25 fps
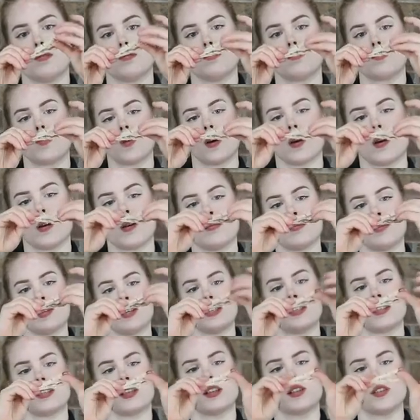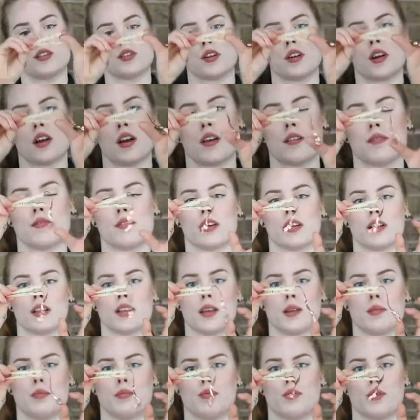from the center of the
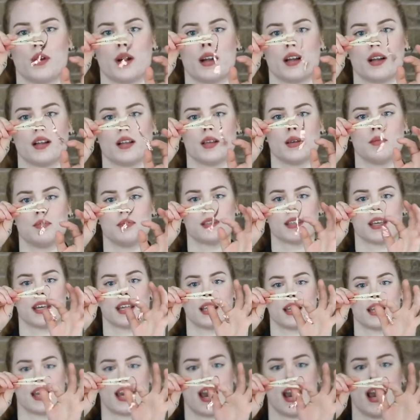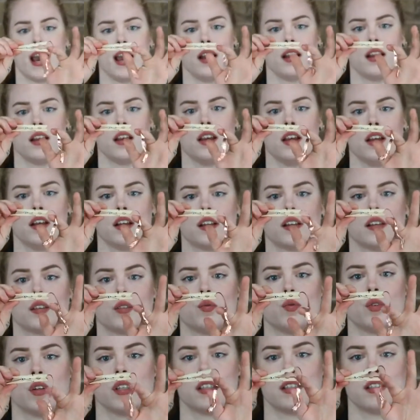clip where it clips like that. Because
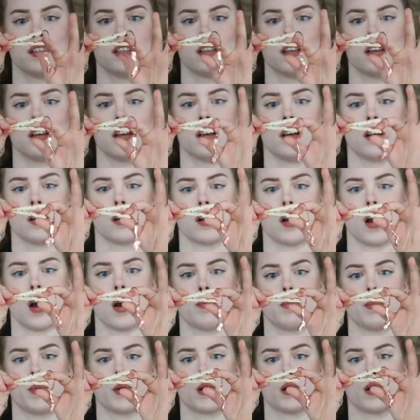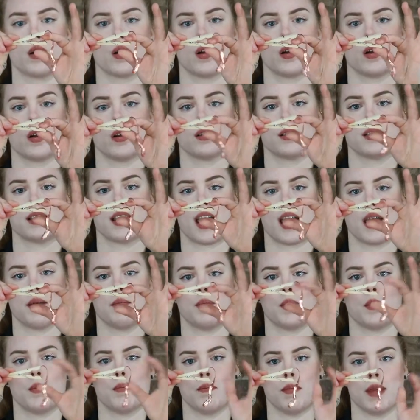once the copper
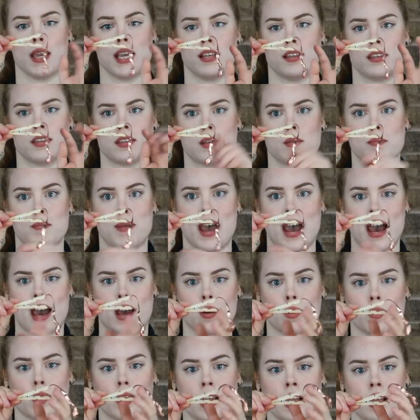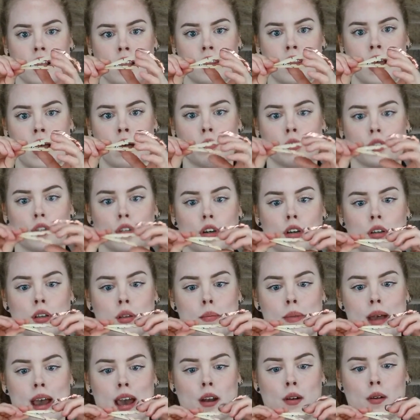tape meets the battery, that will turn
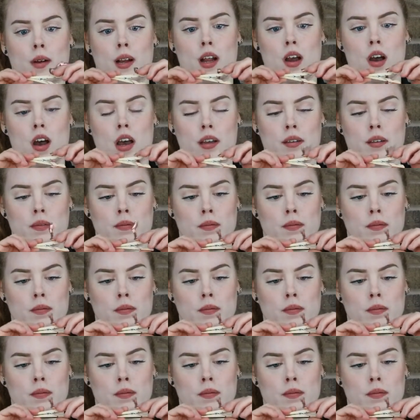the battery on.